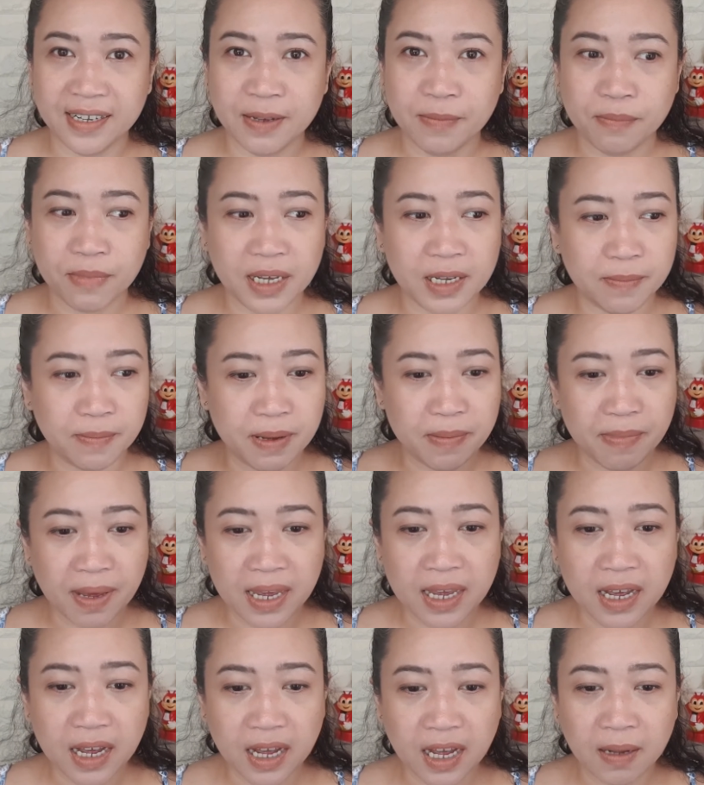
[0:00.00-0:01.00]
maybe
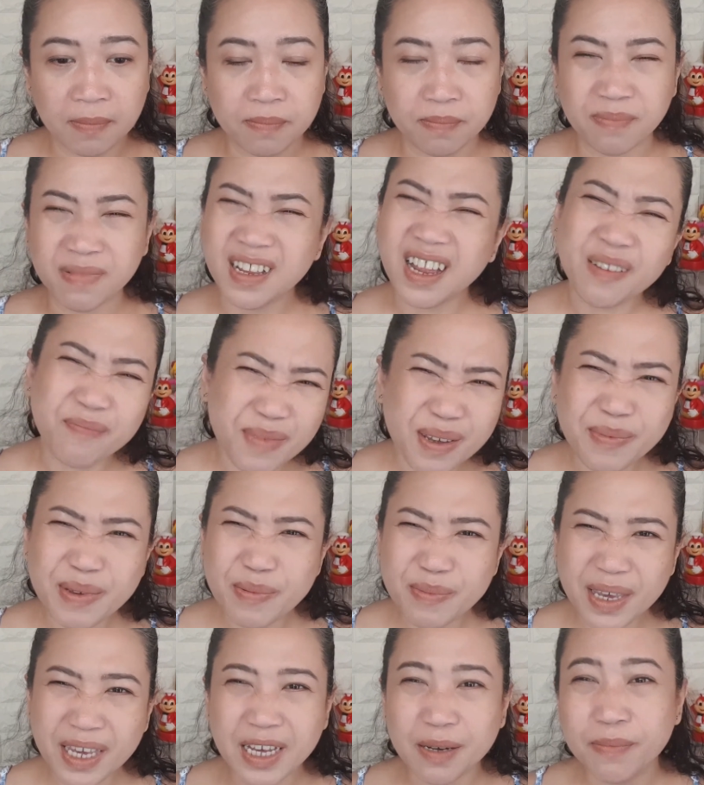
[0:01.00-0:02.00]
makeup, not maybe
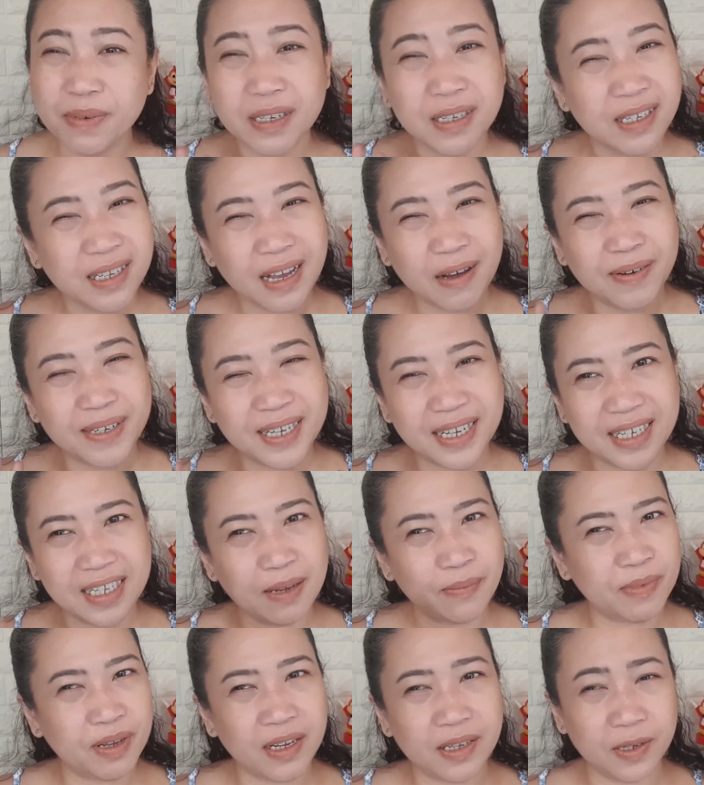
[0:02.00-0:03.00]
makeup, because nowadays
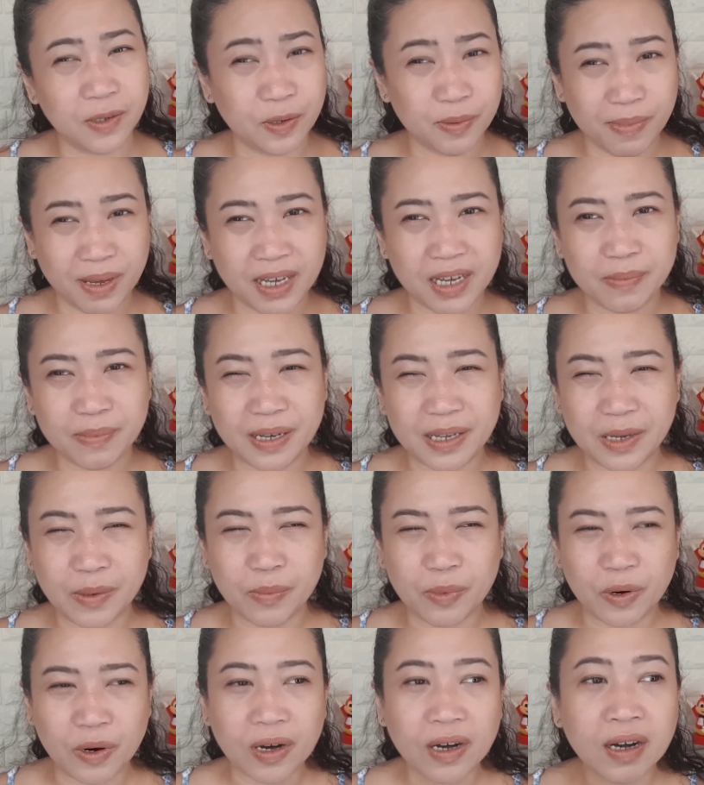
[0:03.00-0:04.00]
I'm not into makeup
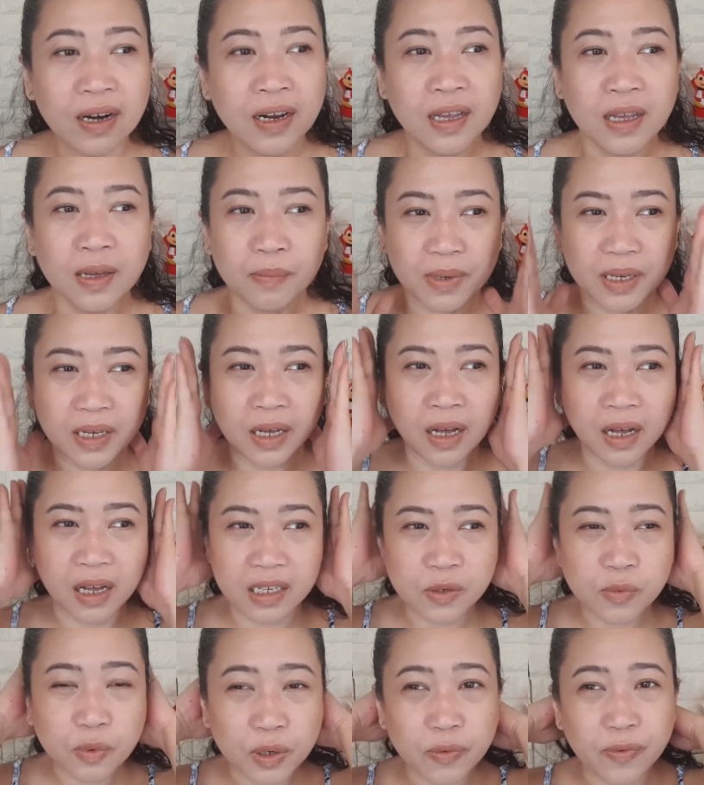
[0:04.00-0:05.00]
anymore
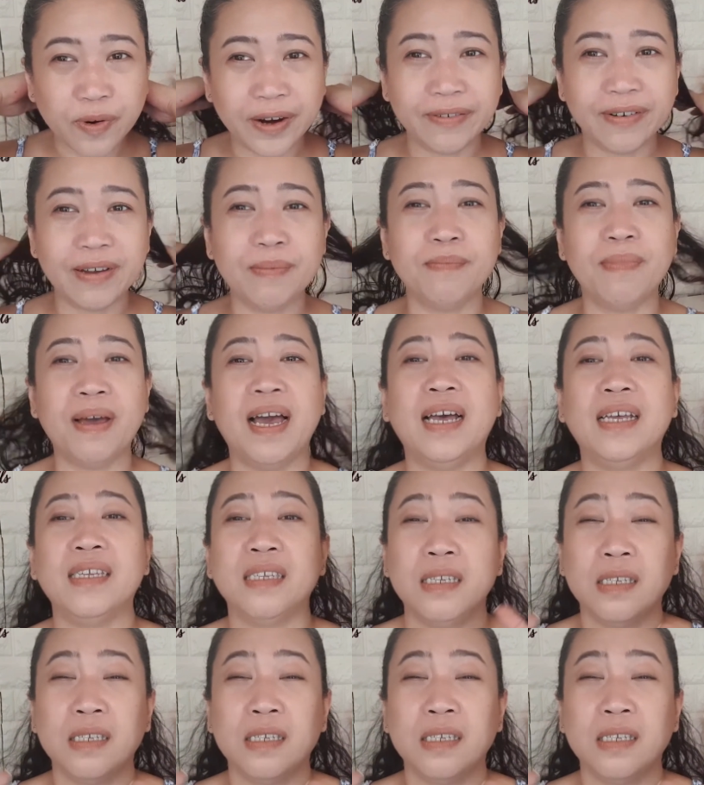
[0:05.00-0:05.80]
because we're wearing masks.